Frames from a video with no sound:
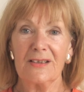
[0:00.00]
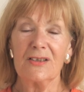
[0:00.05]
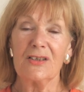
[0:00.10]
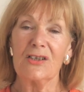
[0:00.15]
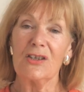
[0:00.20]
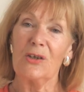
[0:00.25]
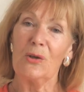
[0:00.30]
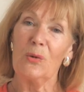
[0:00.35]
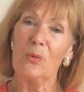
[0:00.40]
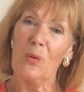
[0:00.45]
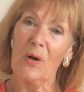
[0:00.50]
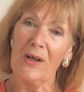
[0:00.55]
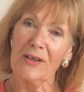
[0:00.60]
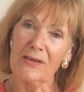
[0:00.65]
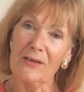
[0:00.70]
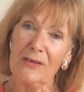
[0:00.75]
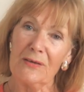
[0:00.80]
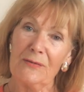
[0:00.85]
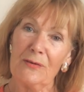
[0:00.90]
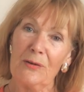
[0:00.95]
to your
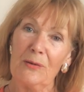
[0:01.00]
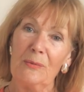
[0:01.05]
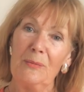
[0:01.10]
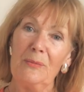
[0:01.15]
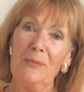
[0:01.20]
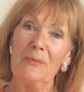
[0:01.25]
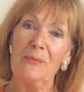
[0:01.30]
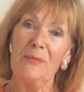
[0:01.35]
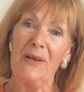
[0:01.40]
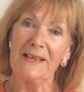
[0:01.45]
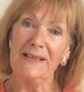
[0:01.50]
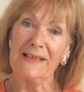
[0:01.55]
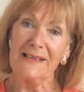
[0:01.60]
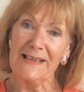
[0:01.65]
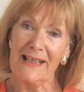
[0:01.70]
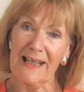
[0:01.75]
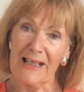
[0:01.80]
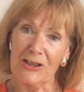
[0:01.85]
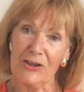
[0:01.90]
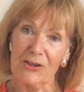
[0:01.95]
wonderful
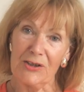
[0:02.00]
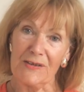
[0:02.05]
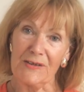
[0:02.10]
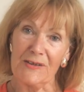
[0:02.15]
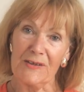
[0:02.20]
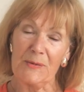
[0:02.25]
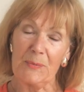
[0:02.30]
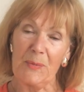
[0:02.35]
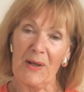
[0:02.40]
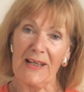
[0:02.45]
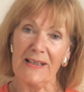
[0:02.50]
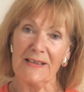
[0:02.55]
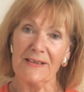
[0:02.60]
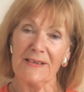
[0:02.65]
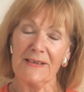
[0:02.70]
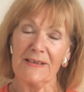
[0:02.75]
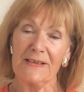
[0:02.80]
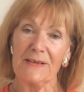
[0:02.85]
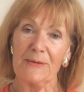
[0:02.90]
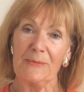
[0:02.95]
meditation
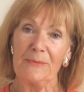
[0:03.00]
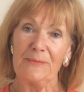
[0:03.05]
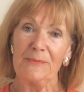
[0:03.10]
space.